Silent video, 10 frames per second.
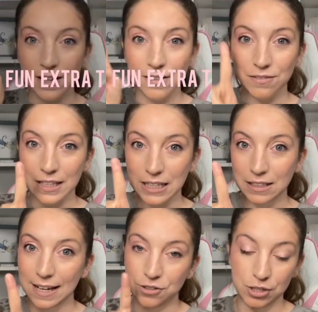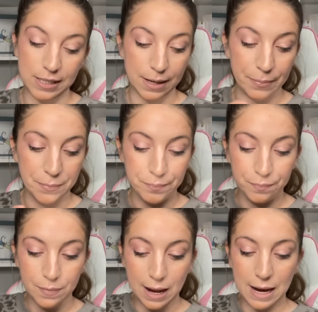Fun little extra tip.
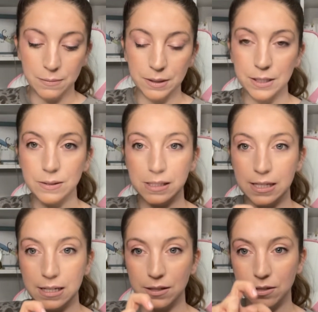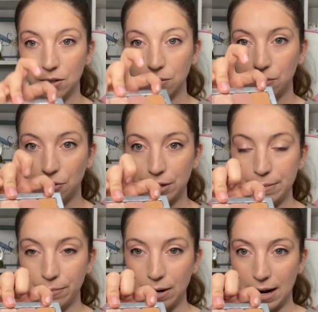I will use these two
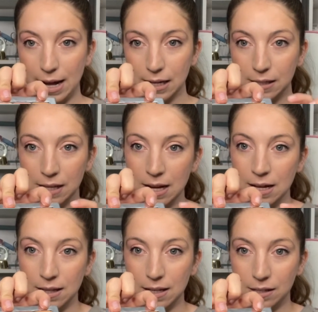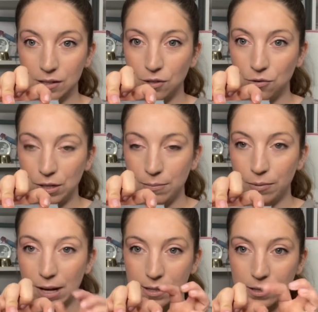cream products, this cream
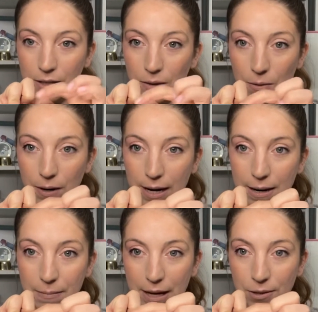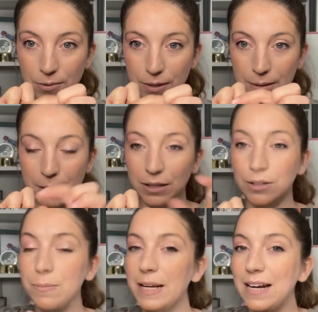bronzer or my cream
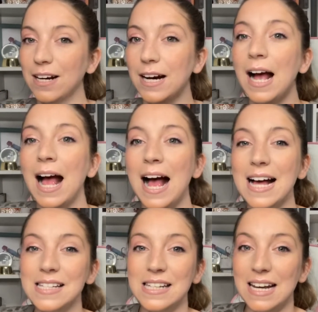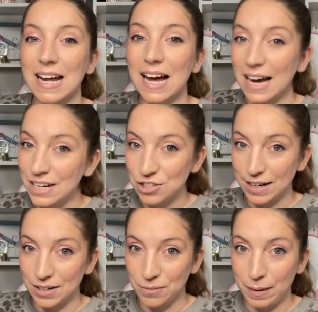illuminator, as an
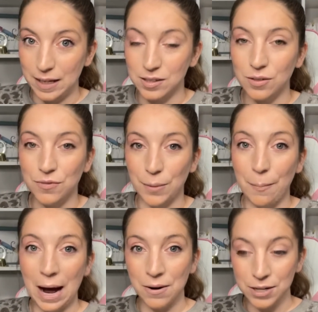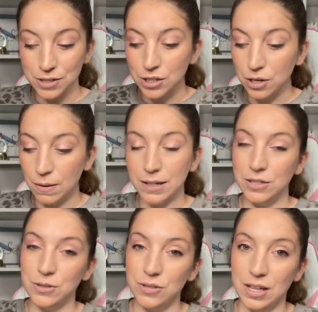eyeshadow base for powders to go
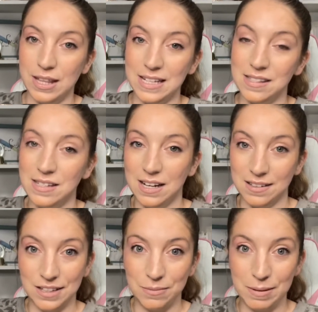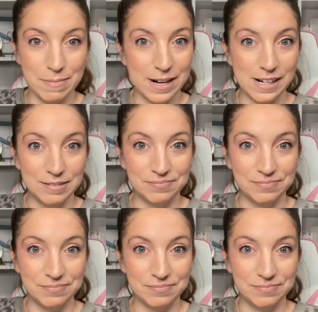onto so that they stick a little bit better.